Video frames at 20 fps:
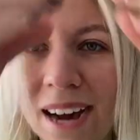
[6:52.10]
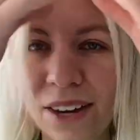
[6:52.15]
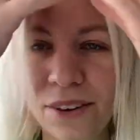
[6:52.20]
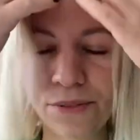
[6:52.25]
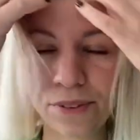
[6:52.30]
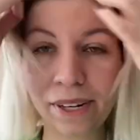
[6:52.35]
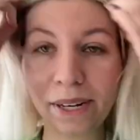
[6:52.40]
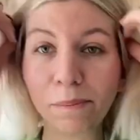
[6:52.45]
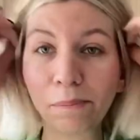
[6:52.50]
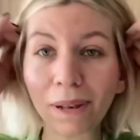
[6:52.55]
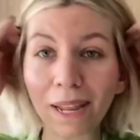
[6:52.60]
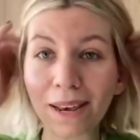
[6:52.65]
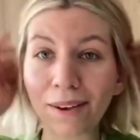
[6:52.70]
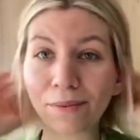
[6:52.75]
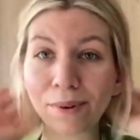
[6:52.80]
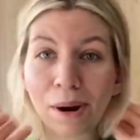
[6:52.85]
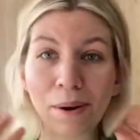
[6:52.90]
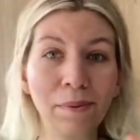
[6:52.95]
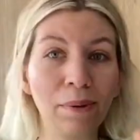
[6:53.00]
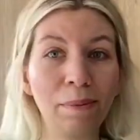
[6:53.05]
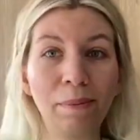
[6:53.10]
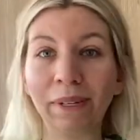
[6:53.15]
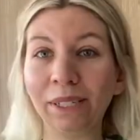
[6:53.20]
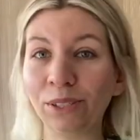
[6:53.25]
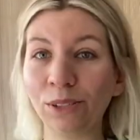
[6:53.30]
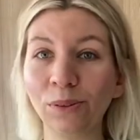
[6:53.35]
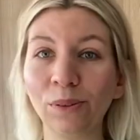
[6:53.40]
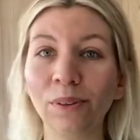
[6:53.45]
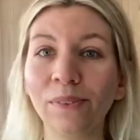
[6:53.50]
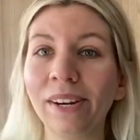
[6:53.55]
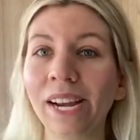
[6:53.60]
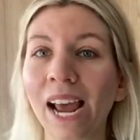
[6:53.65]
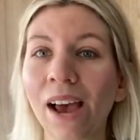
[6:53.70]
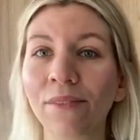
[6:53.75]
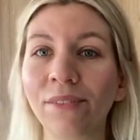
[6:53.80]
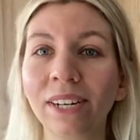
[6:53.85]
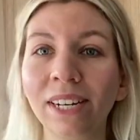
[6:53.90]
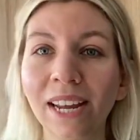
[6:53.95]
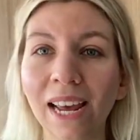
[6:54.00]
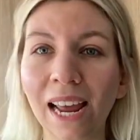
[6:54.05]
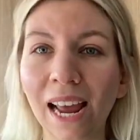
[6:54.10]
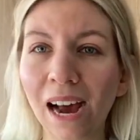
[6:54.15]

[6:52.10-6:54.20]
don't really play around with my jewelry every day.